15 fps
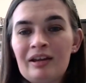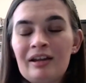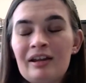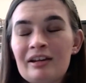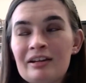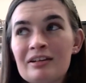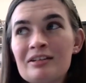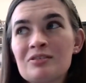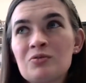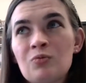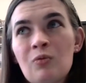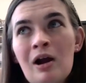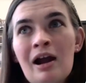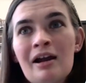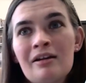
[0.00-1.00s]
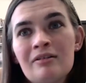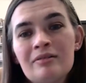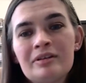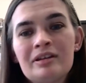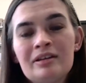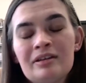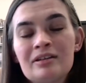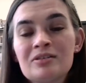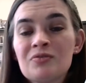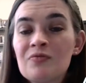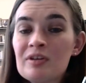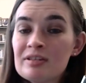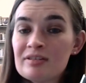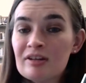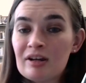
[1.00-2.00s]
And it is while he is
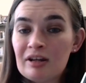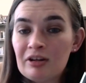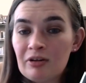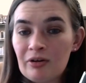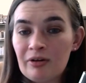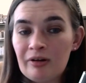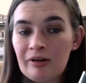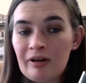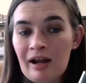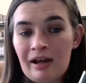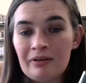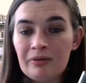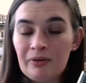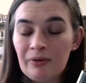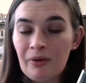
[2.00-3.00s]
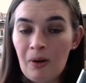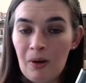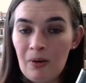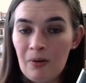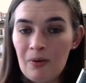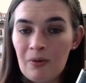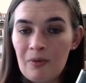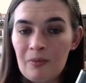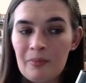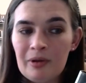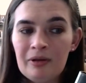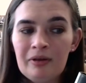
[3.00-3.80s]
visiting her at her home